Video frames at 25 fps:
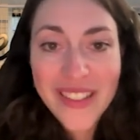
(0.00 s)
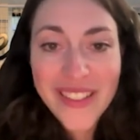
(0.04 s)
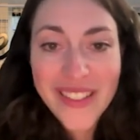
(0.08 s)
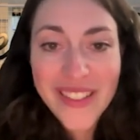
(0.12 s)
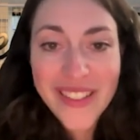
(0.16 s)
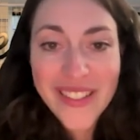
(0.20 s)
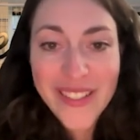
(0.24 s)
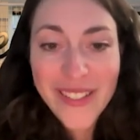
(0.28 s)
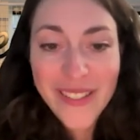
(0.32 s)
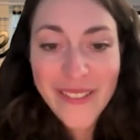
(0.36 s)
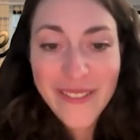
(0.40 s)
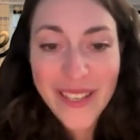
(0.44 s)

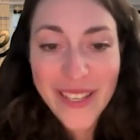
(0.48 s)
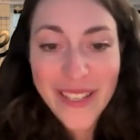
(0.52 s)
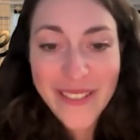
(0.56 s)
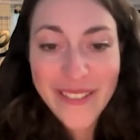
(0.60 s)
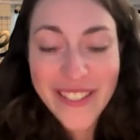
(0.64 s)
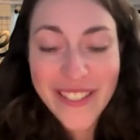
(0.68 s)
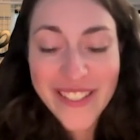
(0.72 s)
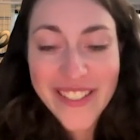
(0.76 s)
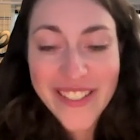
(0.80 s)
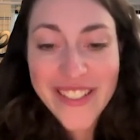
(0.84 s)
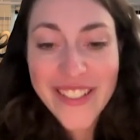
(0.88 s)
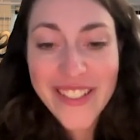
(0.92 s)
just a quick
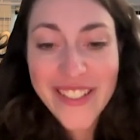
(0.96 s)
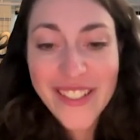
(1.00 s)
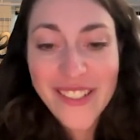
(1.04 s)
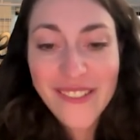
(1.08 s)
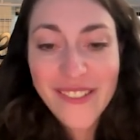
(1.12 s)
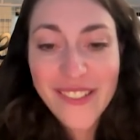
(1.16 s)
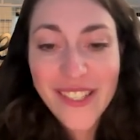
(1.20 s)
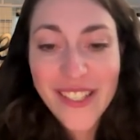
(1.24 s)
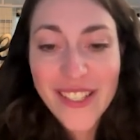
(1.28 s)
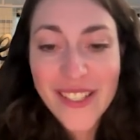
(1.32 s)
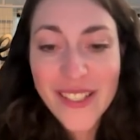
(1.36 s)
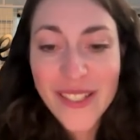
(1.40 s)
question,
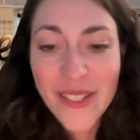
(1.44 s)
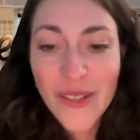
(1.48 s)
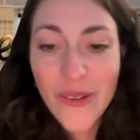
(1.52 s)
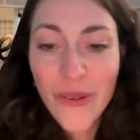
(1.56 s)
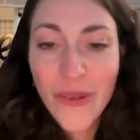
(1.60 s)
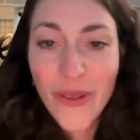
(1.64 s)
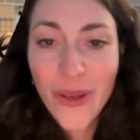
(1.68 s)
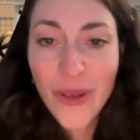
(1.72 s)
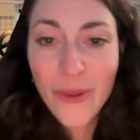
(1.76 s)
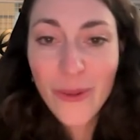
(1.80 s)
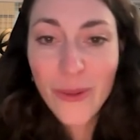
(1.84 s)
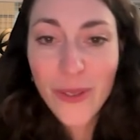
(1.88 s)
do you
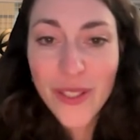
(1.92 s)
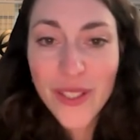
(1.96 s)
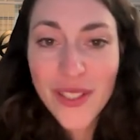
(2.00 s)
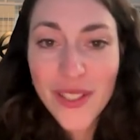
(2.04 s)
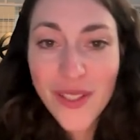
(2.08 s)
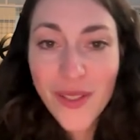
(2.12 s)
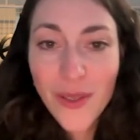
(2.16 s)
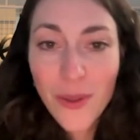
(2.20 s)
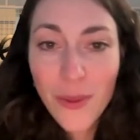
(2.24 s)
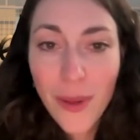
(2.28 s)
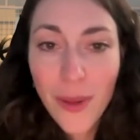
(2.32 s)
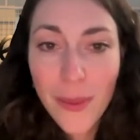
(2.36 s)
know the
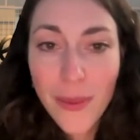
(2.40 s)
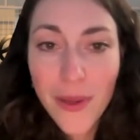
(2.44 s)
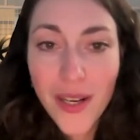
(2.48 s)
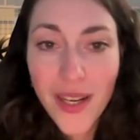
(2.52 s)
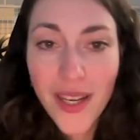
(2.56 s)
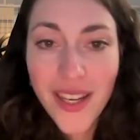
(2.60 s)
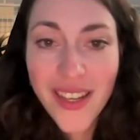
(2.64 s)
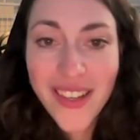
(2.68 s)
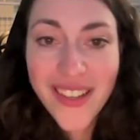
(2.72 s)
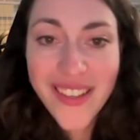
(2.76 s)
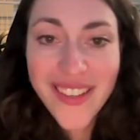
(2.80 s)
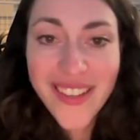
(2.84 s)
What's New
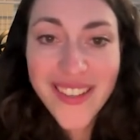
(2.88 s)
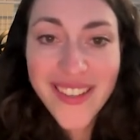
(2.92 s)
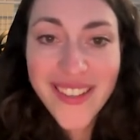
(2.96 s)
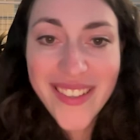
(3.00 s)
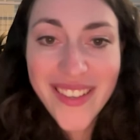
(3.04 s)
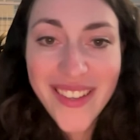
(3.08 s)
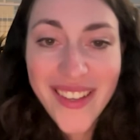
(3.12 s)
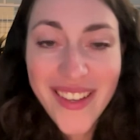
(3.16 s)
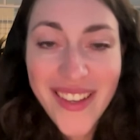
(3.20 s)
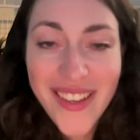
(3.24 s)
webinar?